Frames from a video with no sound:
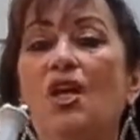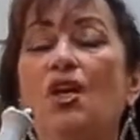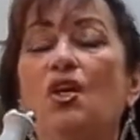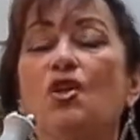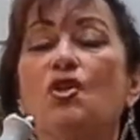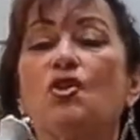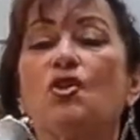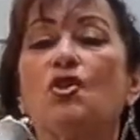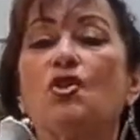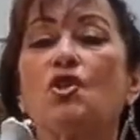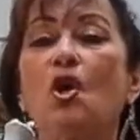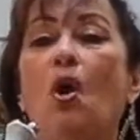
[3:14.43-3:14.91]

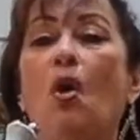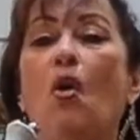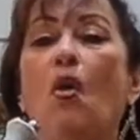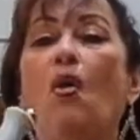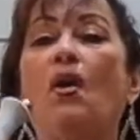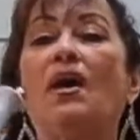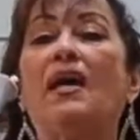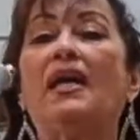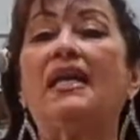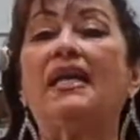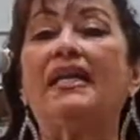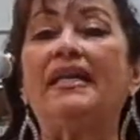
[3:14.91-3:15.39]

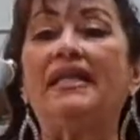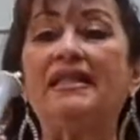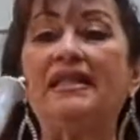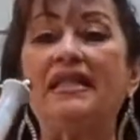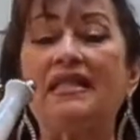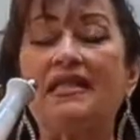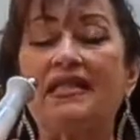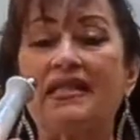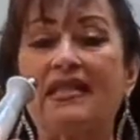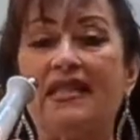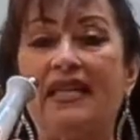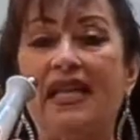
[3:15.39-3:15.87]
So, clean
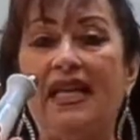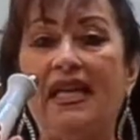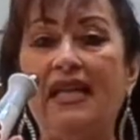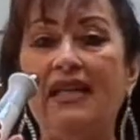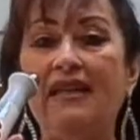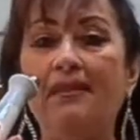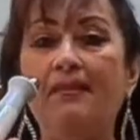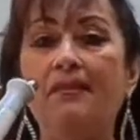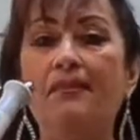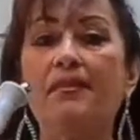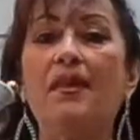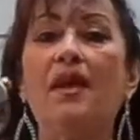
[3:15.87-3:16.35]
the
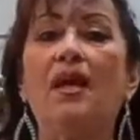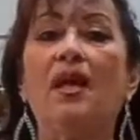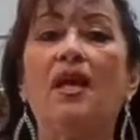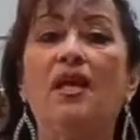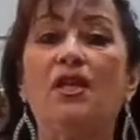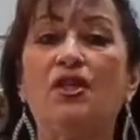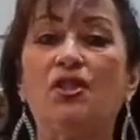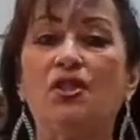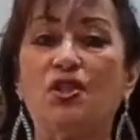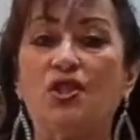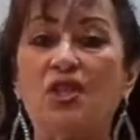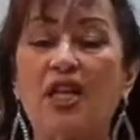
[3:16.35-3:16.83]
skin,
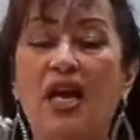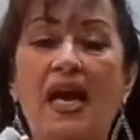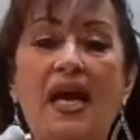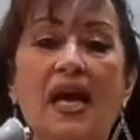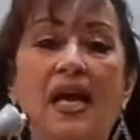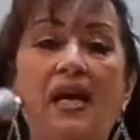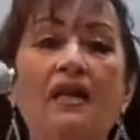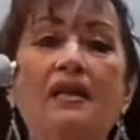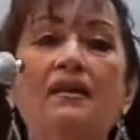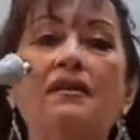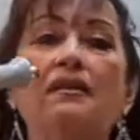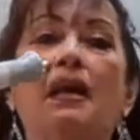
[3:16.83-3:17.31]

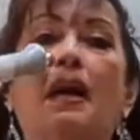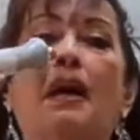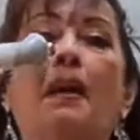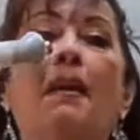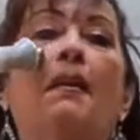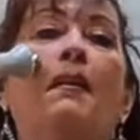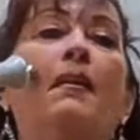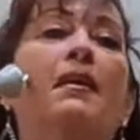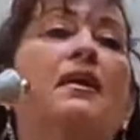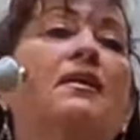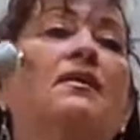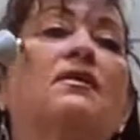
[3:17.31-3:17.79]
gel,
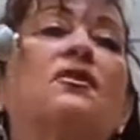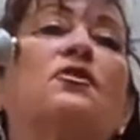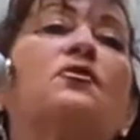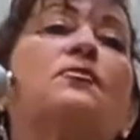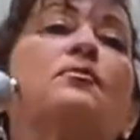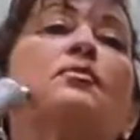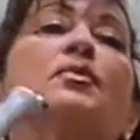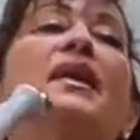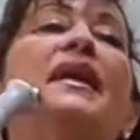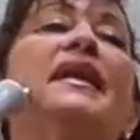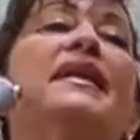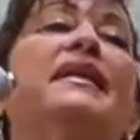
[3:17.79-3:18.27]

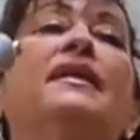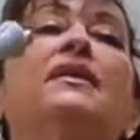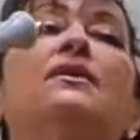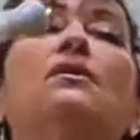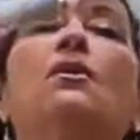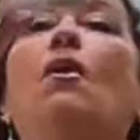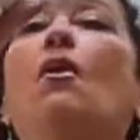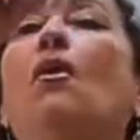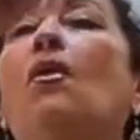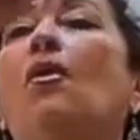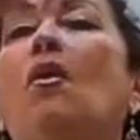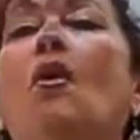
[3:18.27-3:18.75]
spread
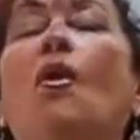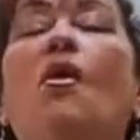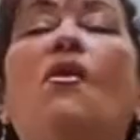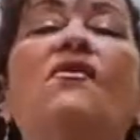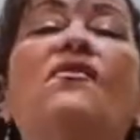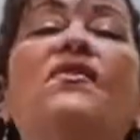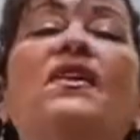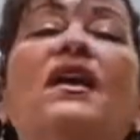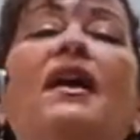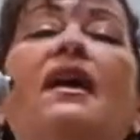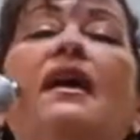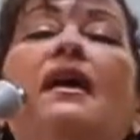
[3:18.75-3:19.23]
it all
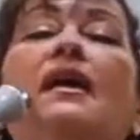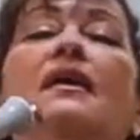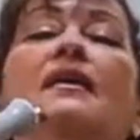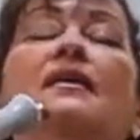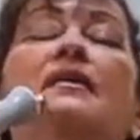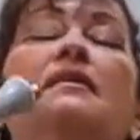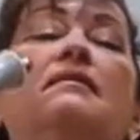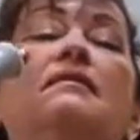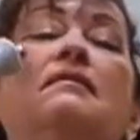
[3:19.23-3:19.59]
over,